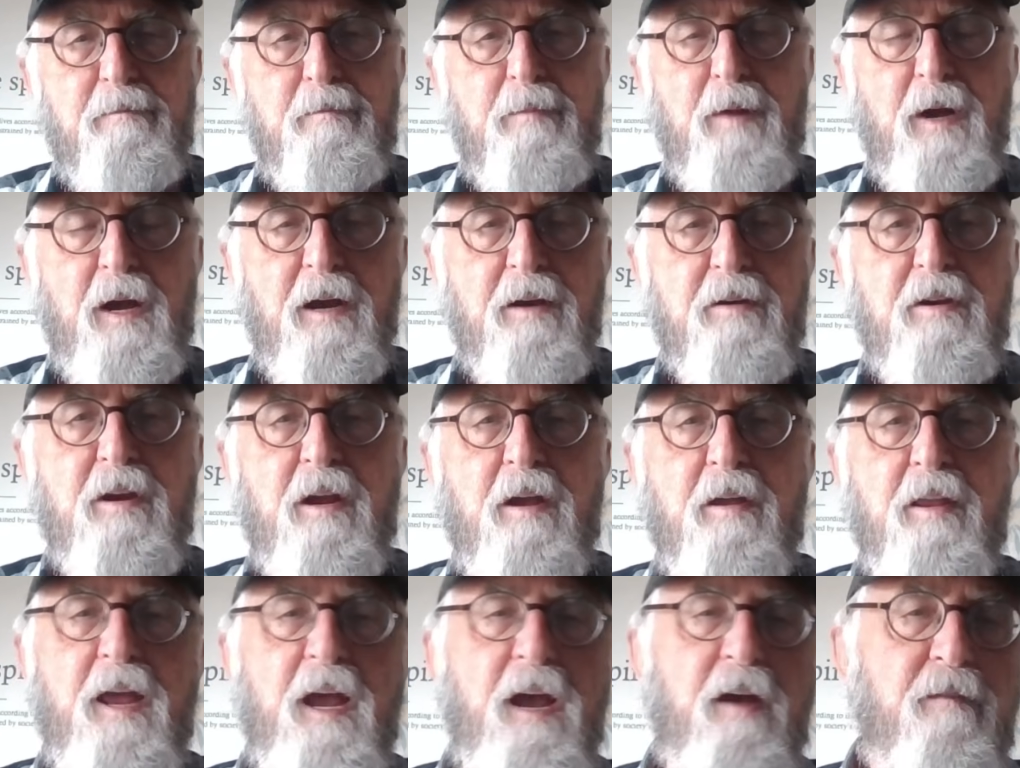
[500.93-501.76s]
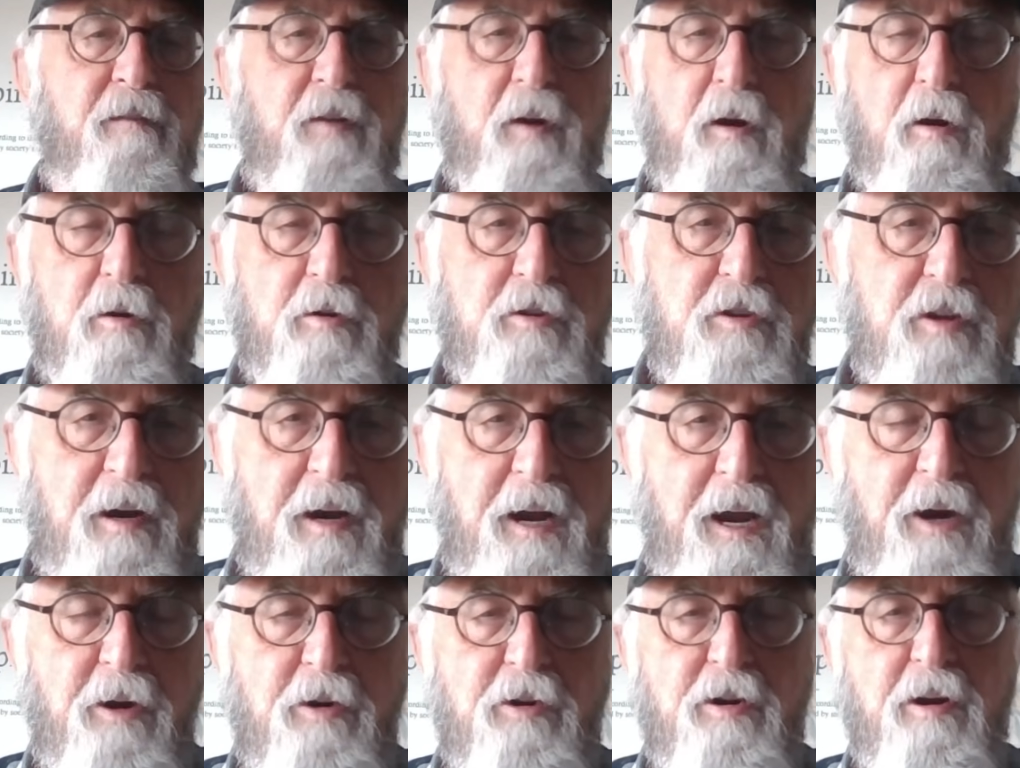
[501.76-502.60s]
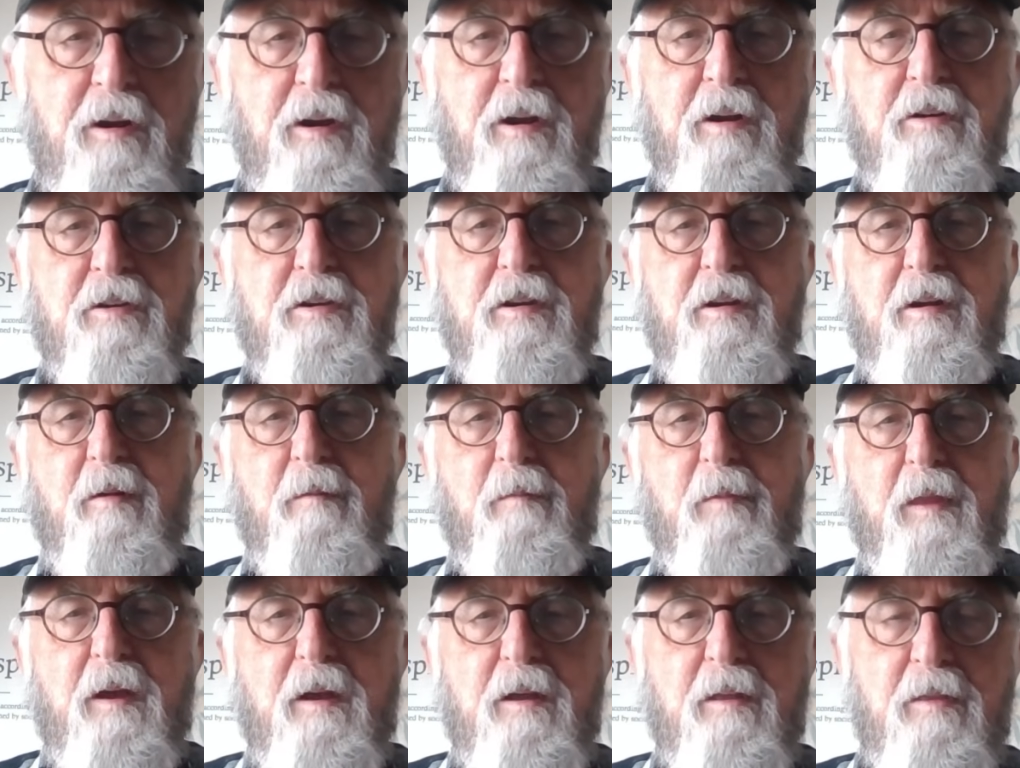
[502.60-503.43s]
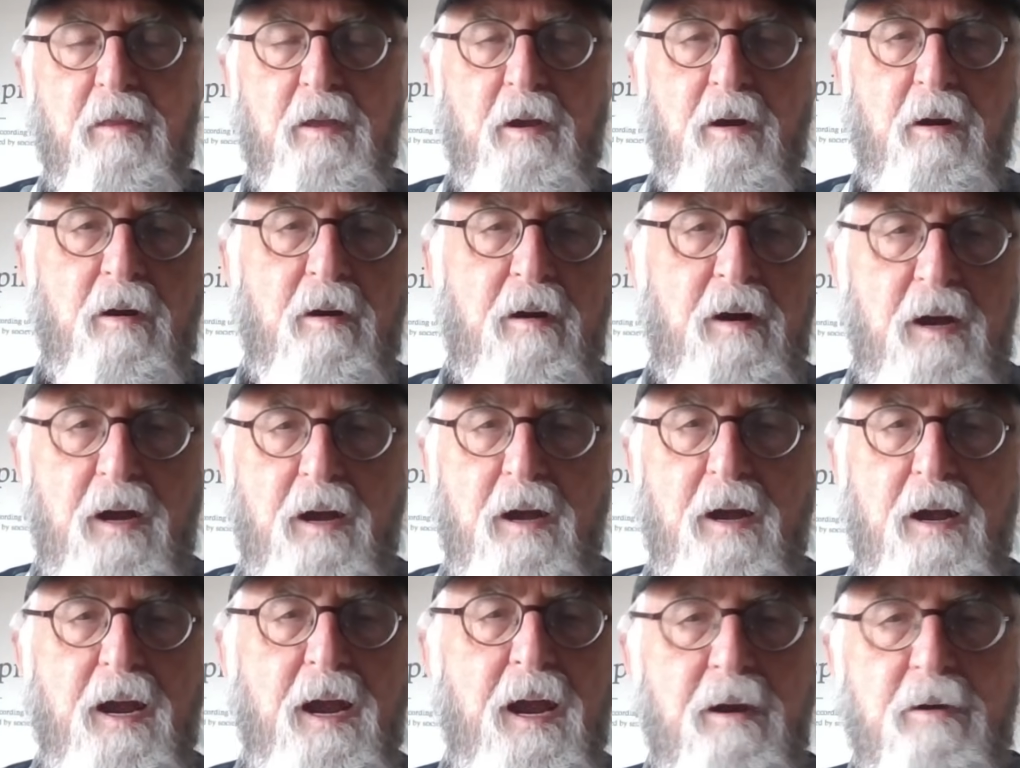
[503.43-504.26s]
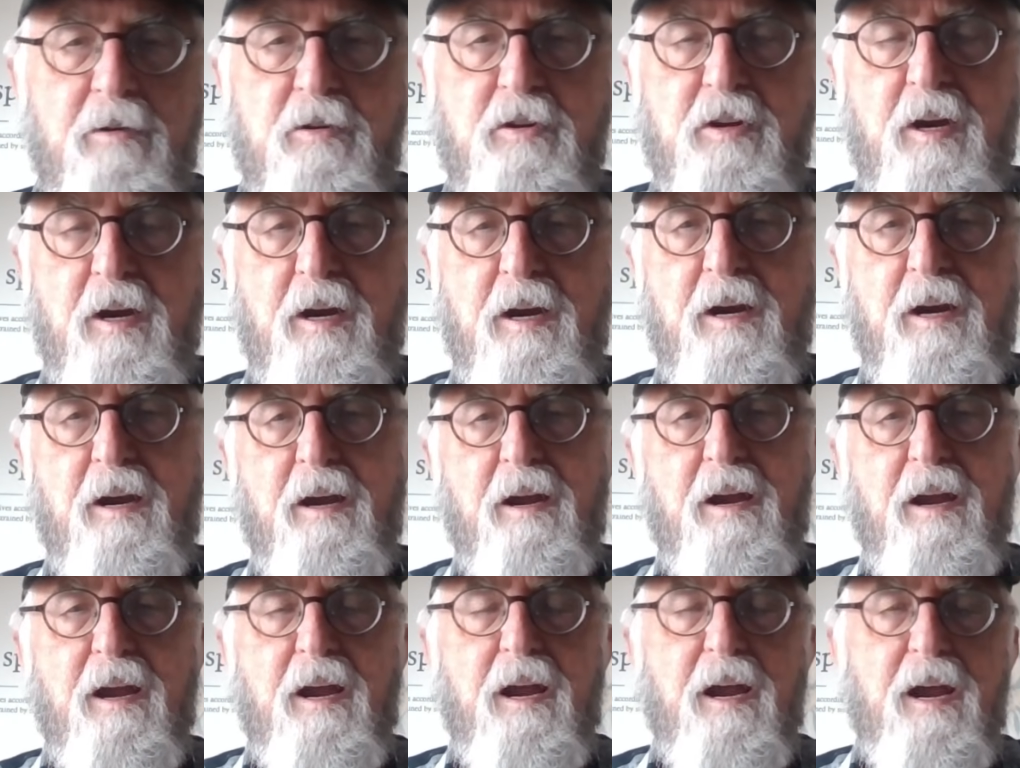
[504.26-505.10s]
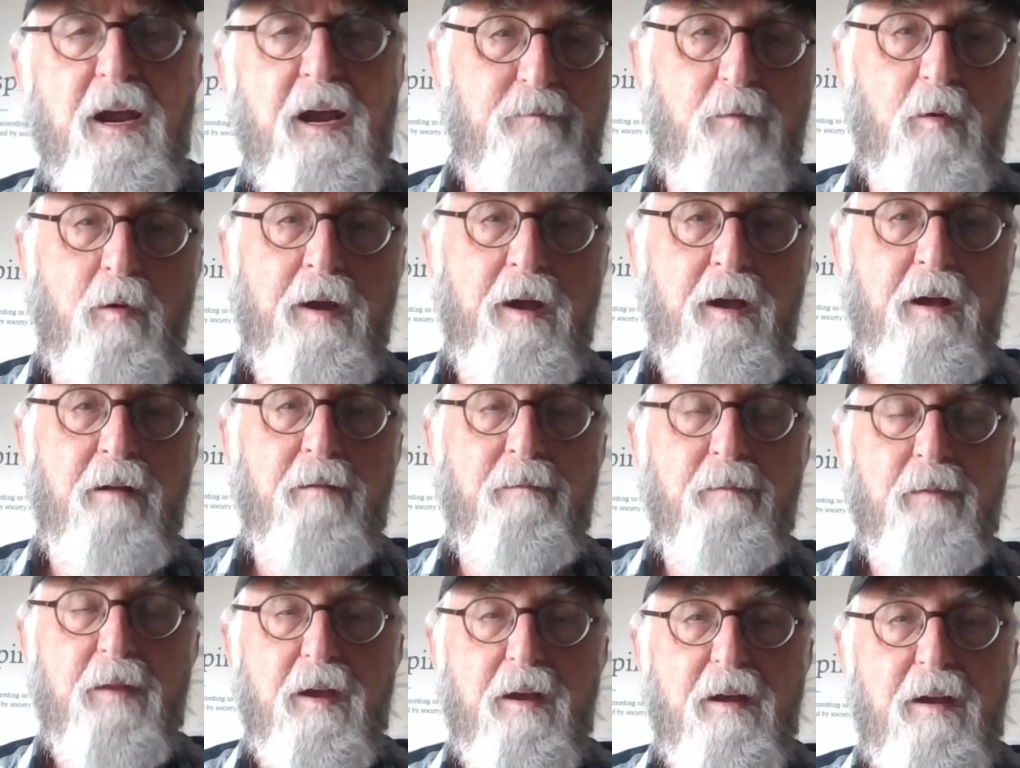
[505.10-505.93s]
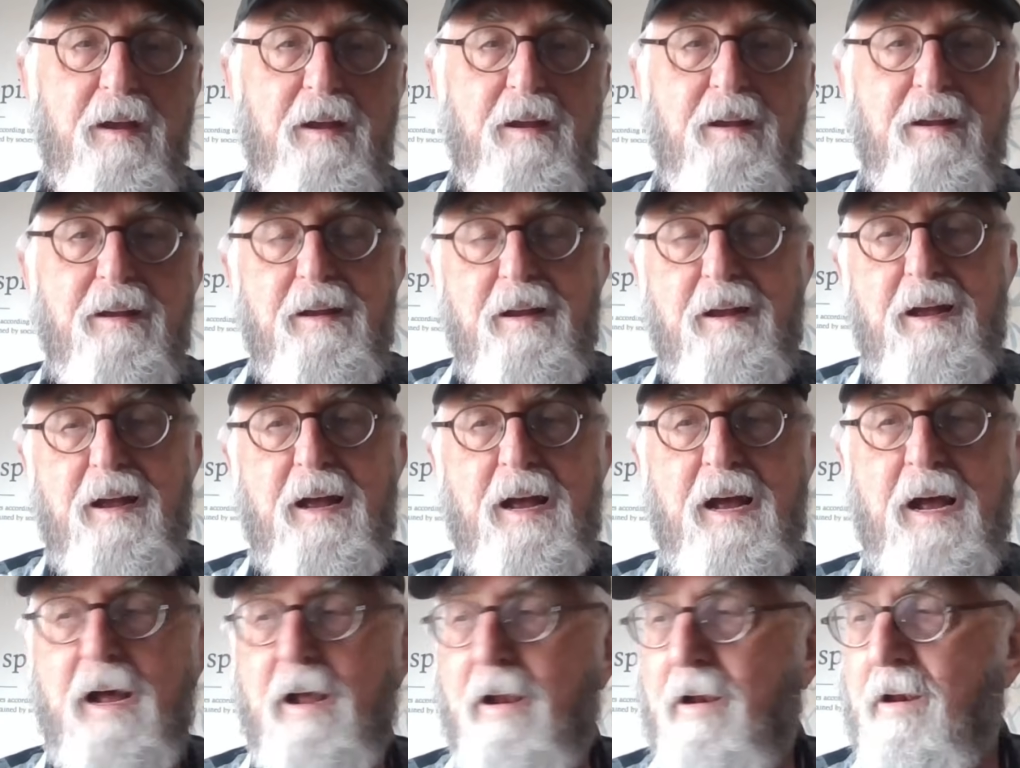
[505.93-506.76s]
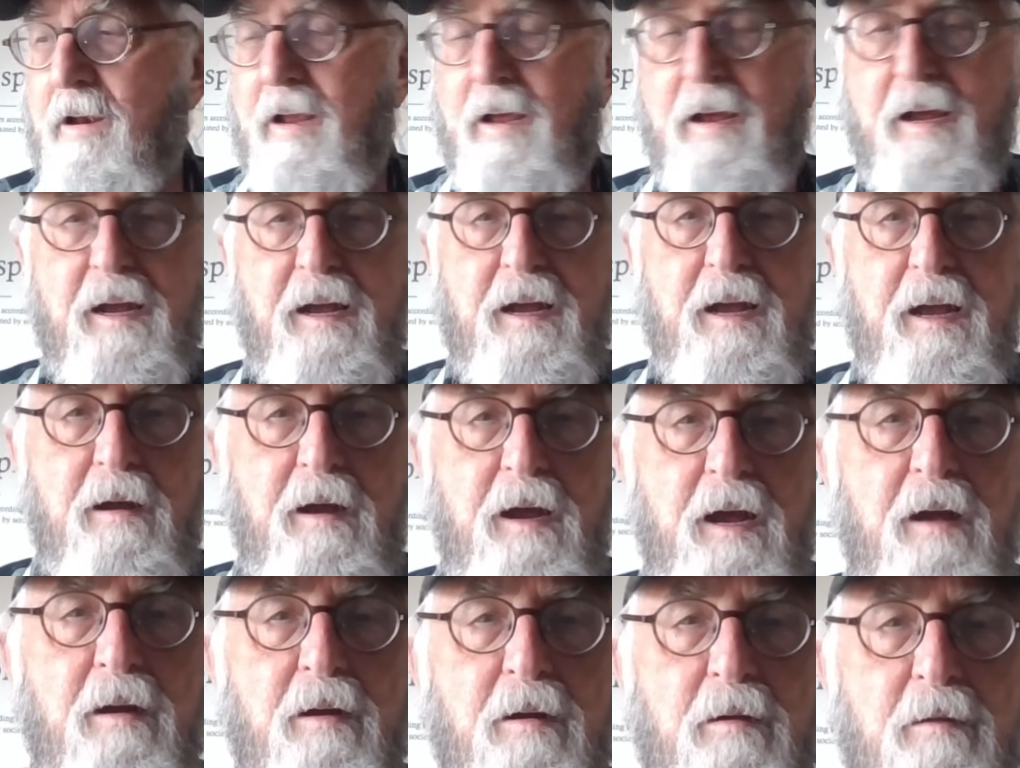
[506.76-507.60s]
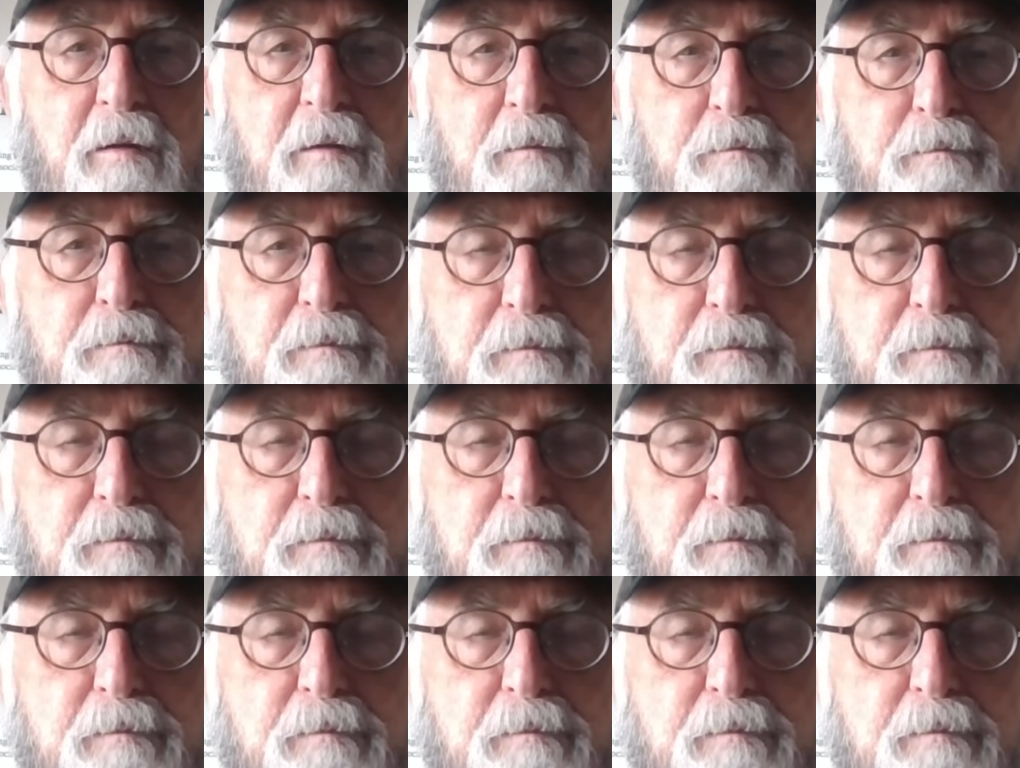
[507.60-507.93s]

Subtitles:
But they have hallucinations. They're antsy. Well, I'll